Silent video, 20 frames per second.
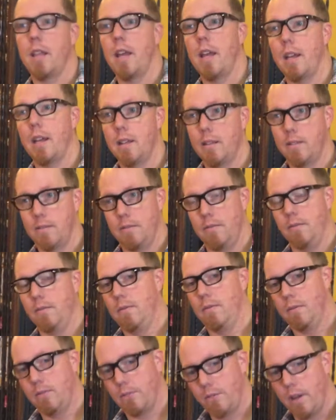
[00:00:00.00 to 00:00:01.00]

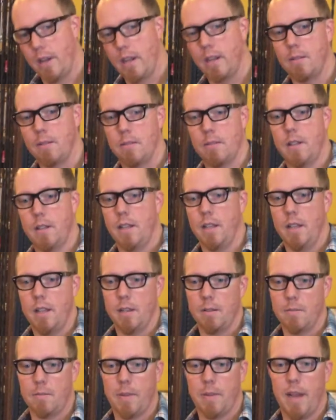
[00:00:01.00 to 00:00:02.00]
that trade
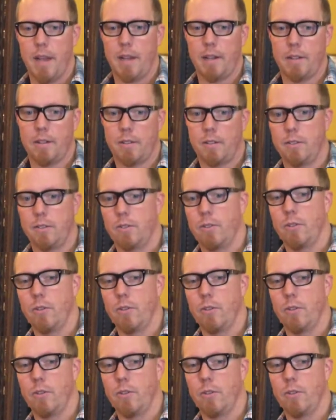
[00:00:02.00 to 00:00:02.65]
in a back